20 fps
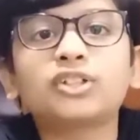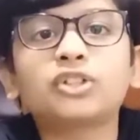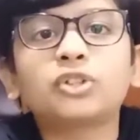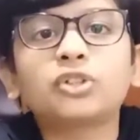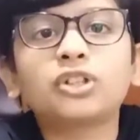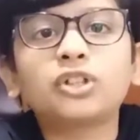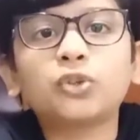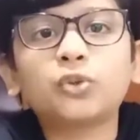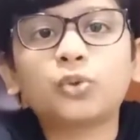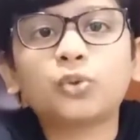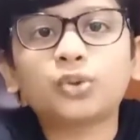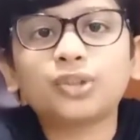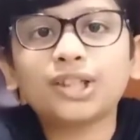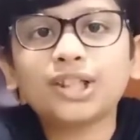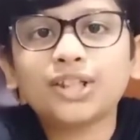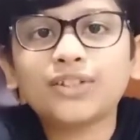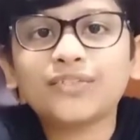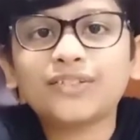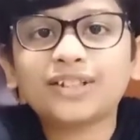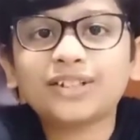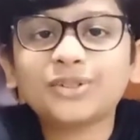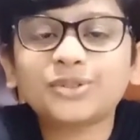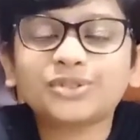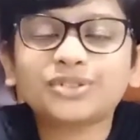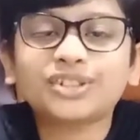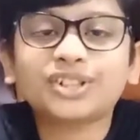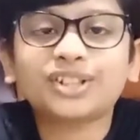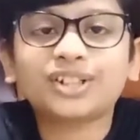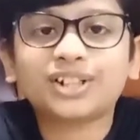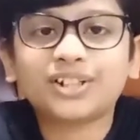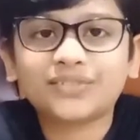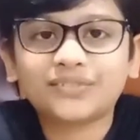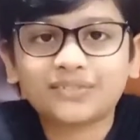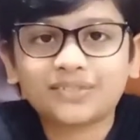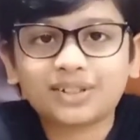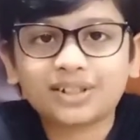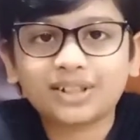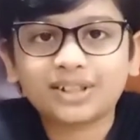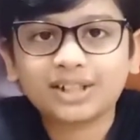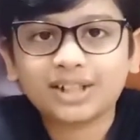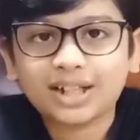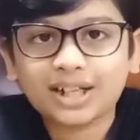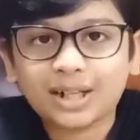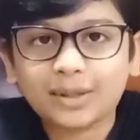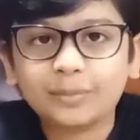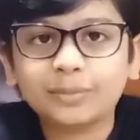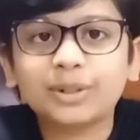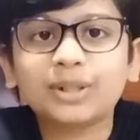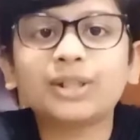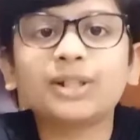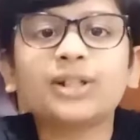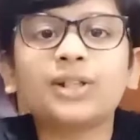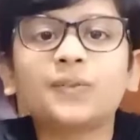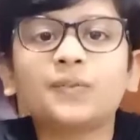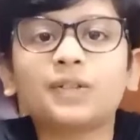So the only way to stay unharmed